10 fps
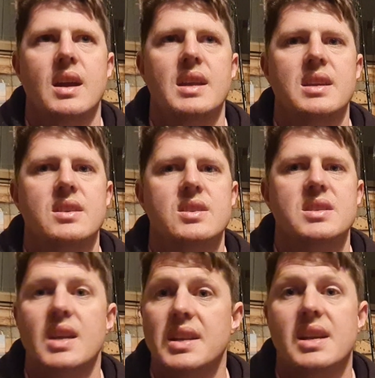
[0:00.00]
and you
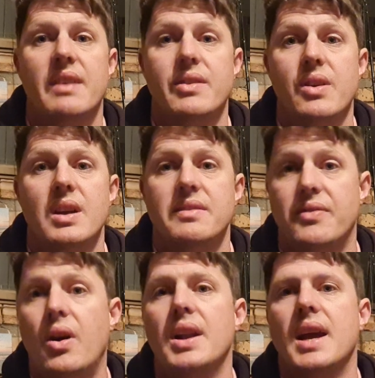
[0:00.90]
just need to cover ground to
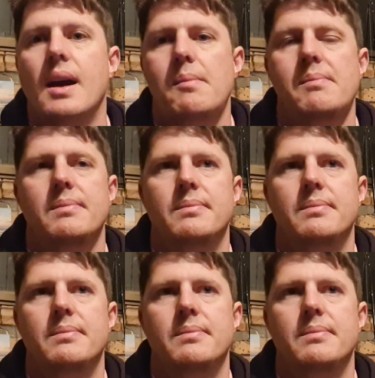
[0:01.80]
find out.